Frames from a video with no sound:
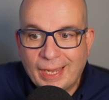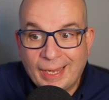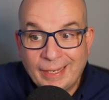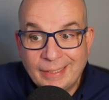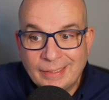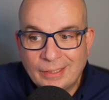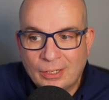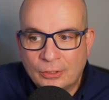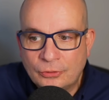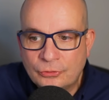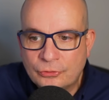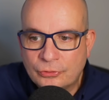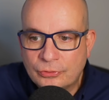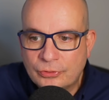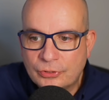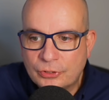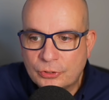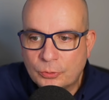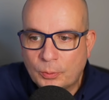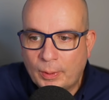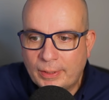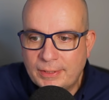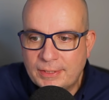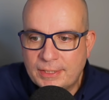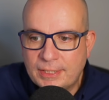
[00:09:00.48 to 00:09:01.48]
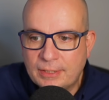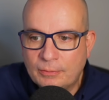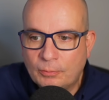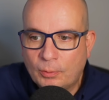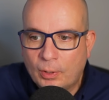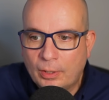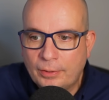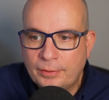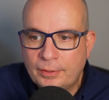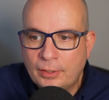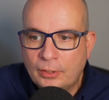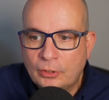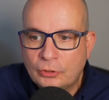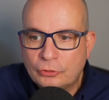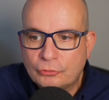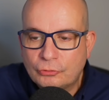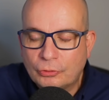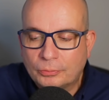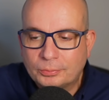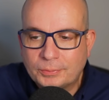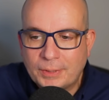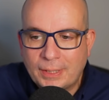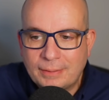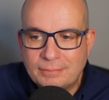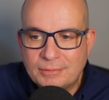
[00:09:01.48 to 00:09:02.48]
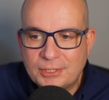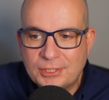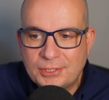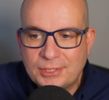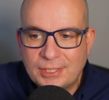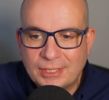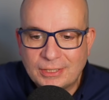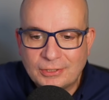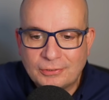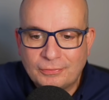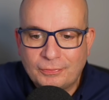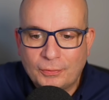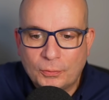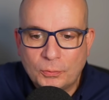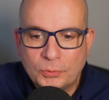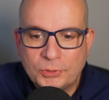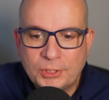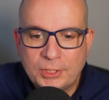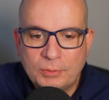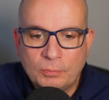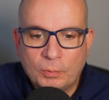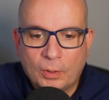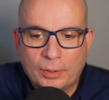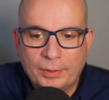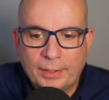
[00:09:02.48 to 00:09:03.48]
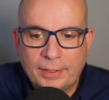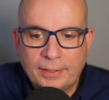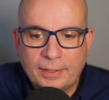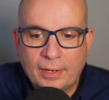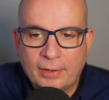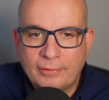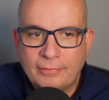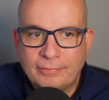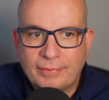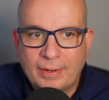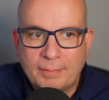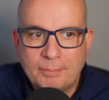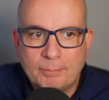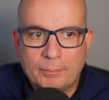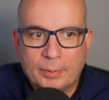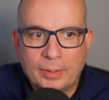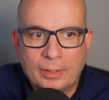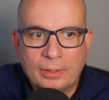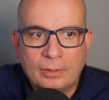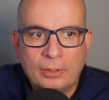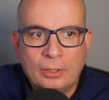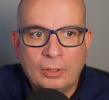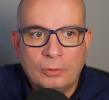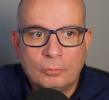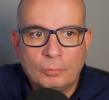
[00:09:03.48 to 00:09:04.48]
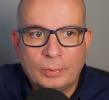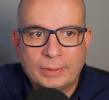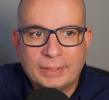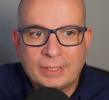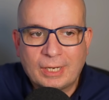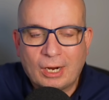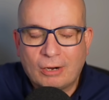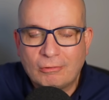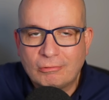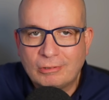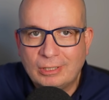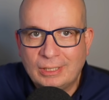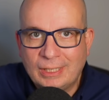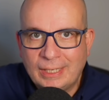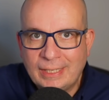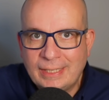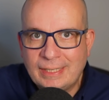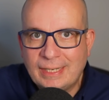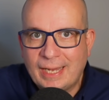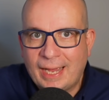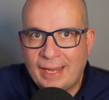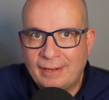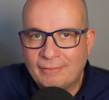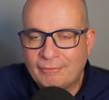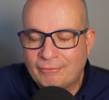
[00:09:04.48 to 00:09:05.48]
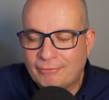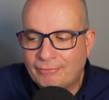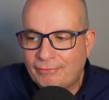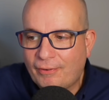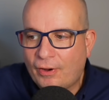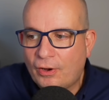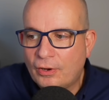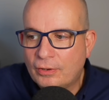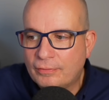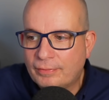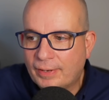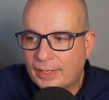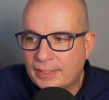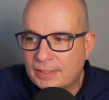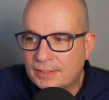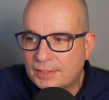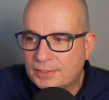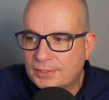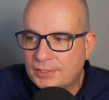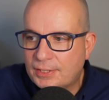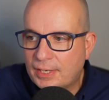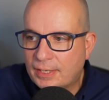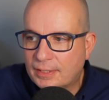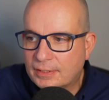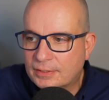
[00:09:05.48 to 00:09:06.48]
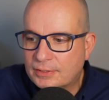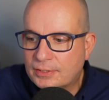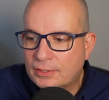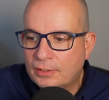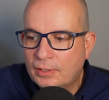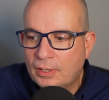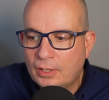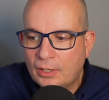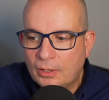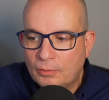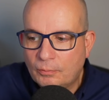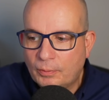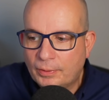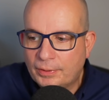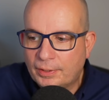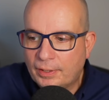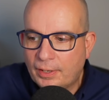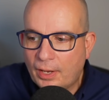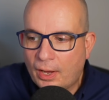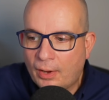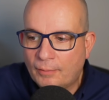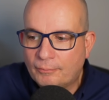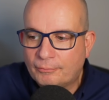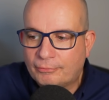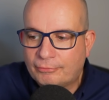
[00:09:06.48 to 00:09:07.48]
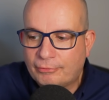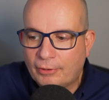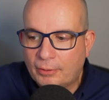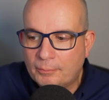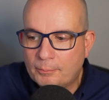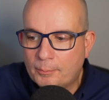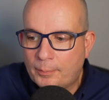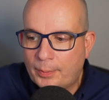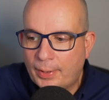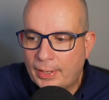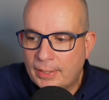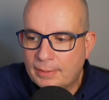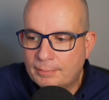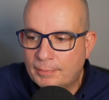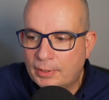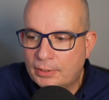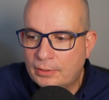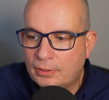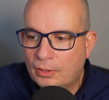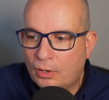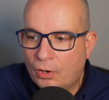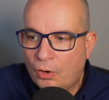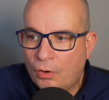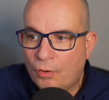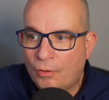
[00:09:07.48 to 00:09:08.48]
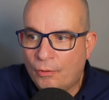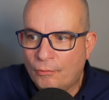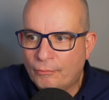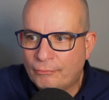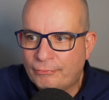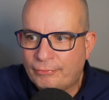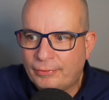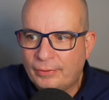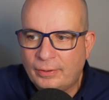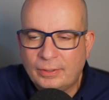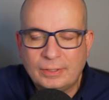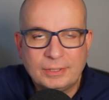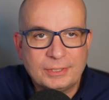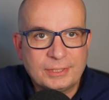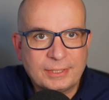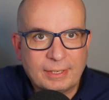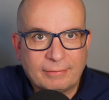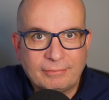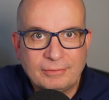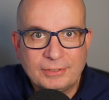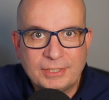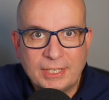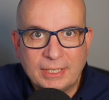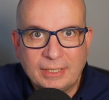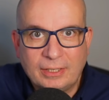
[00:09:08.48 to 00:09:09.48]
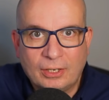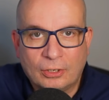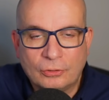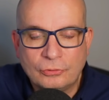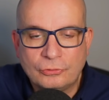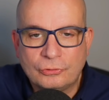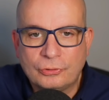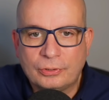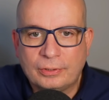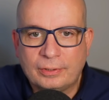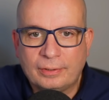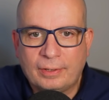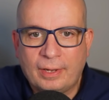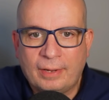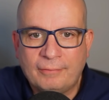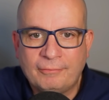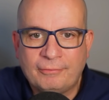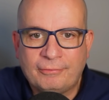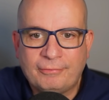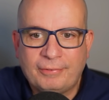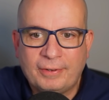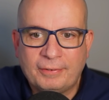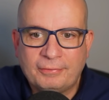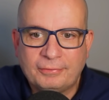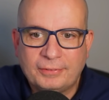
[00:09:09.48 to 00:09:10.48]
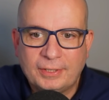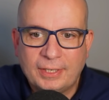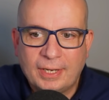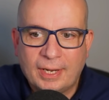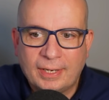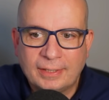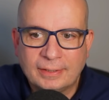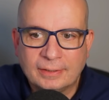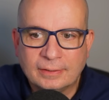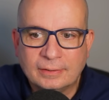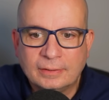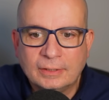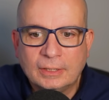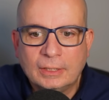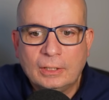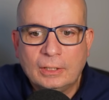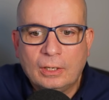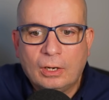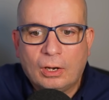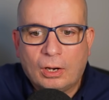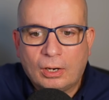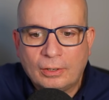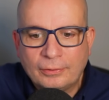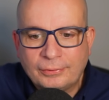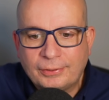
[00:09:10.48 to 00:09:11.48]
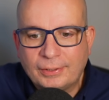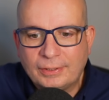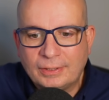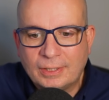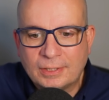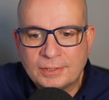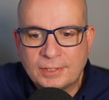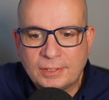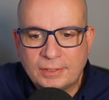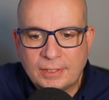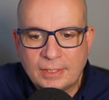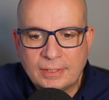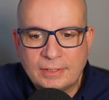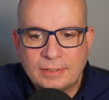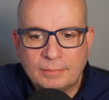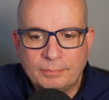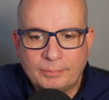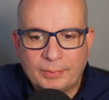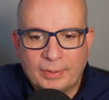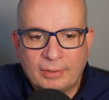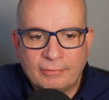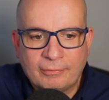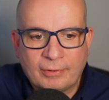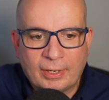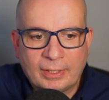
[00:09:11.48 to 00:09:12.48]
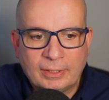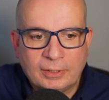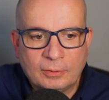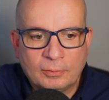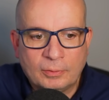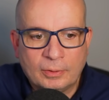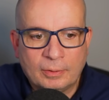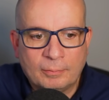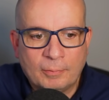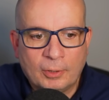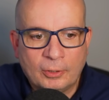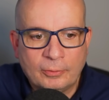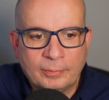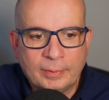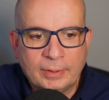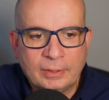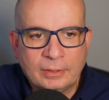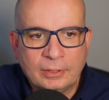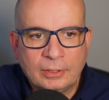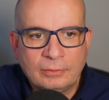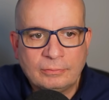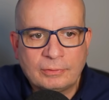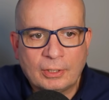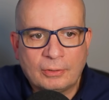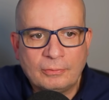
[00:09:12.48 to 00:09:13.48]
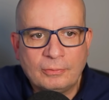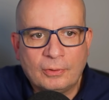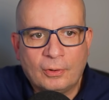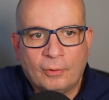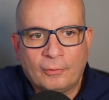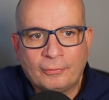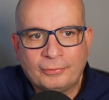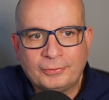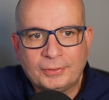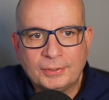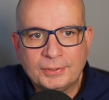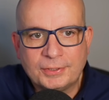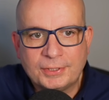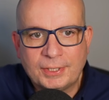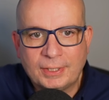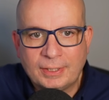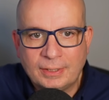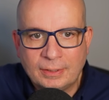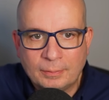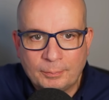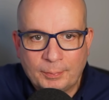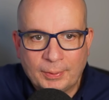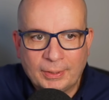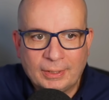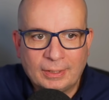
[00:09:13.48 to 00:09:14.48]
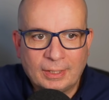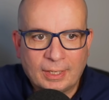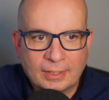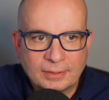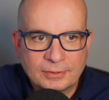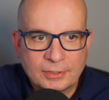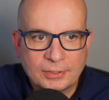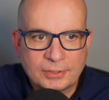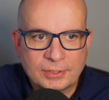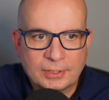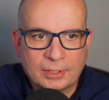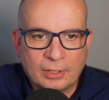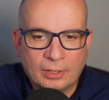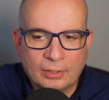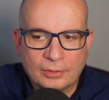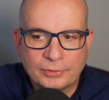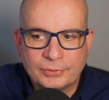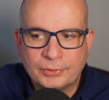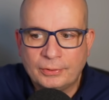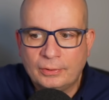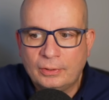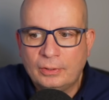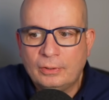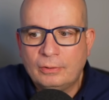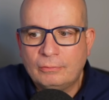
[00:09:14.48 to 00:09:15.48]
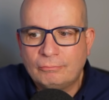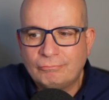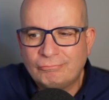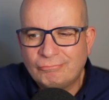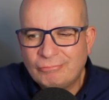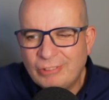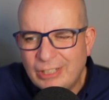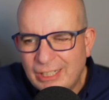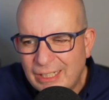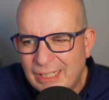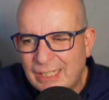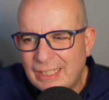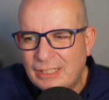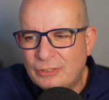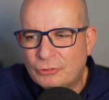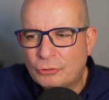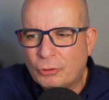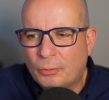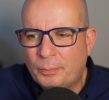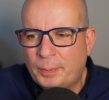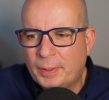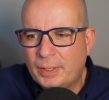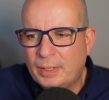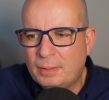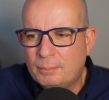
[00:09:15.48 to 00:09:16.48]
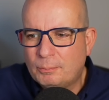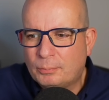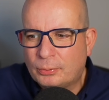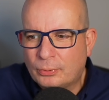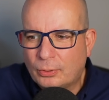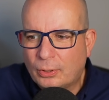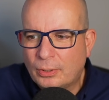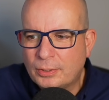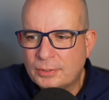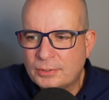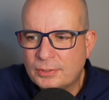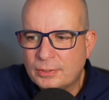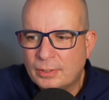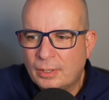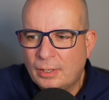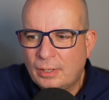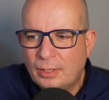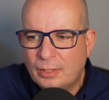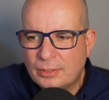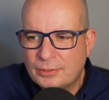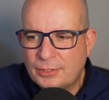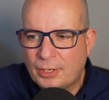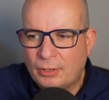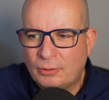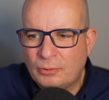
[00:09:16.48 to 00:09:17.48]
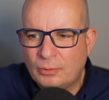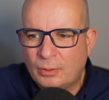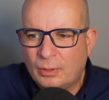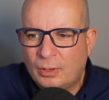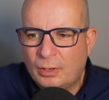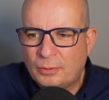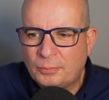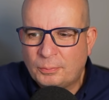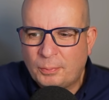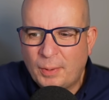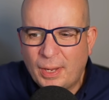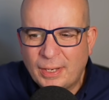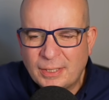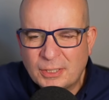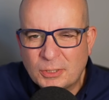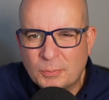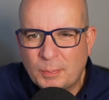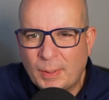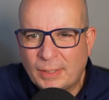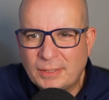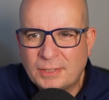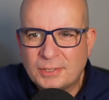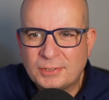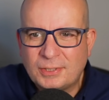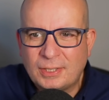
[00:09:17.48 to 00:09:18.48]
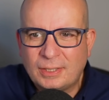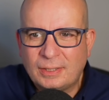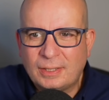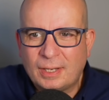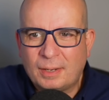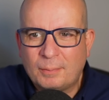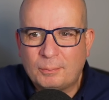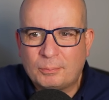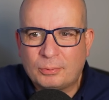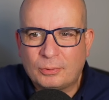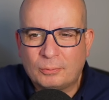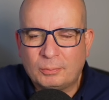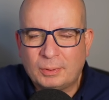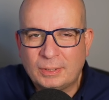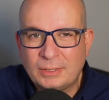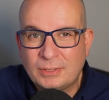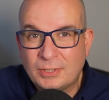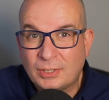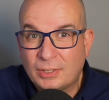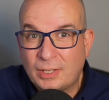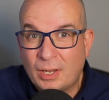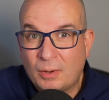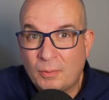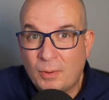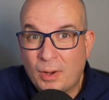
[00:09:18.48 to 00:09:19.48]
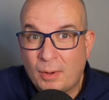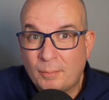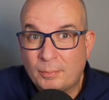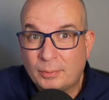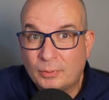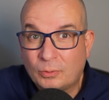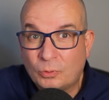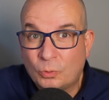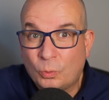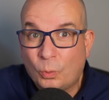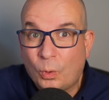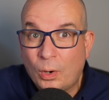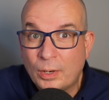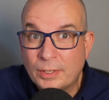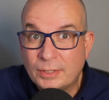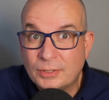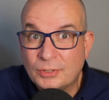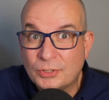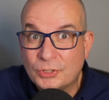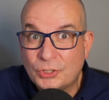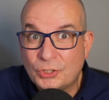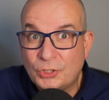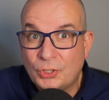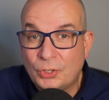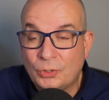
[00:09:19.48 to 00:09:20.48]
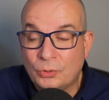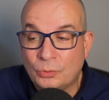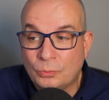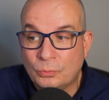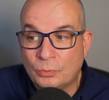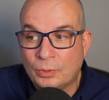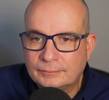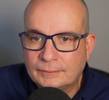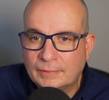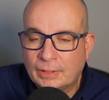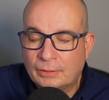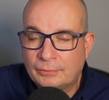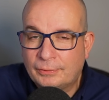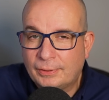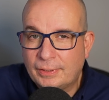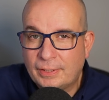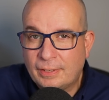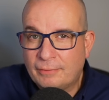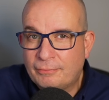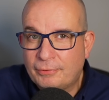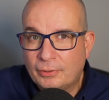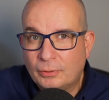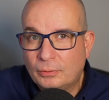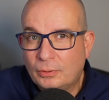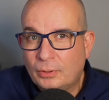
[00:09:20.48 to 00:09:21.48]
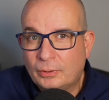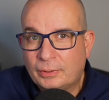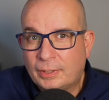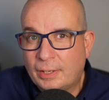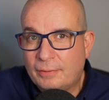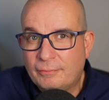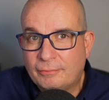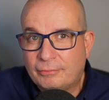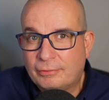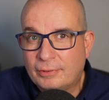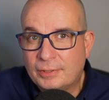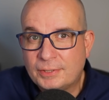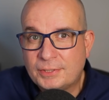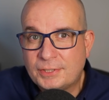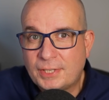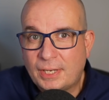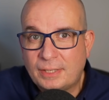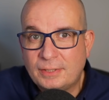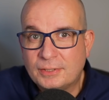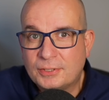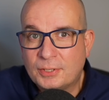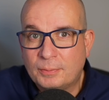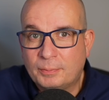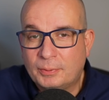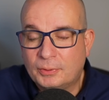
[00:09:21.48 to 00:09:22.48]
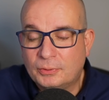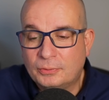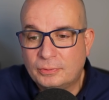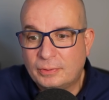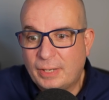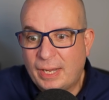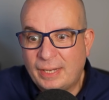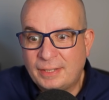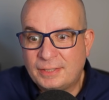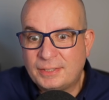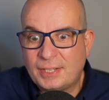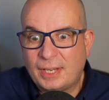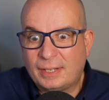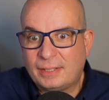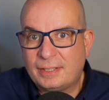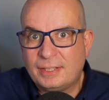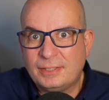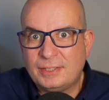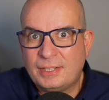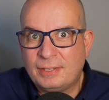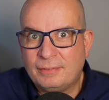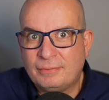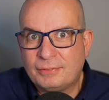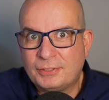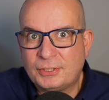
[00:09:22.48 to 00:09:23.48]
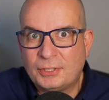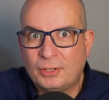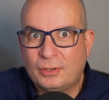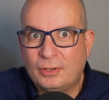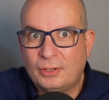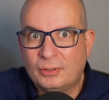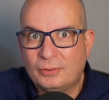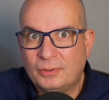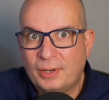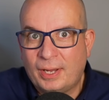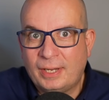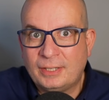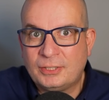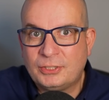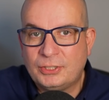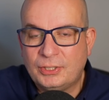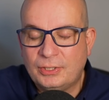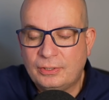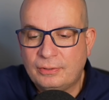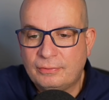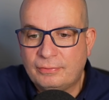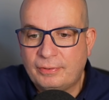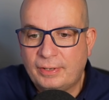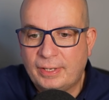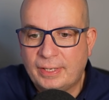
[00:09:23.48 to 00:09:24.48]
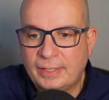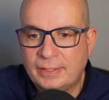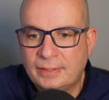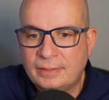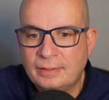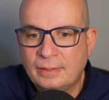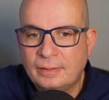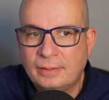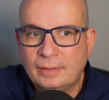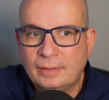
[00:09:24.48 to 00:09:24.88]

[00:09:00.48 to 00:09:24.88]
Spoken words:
821, dropped down to 641 in November. We're currently at 586 with an upfront payment of 1758. I think that's a decent bit of value at the moment. You don't often see the big Lexus cars really dropping in price. So I'd expect to see that probably to go up quite soon. I think if you're looking for a sensible executive style SUV,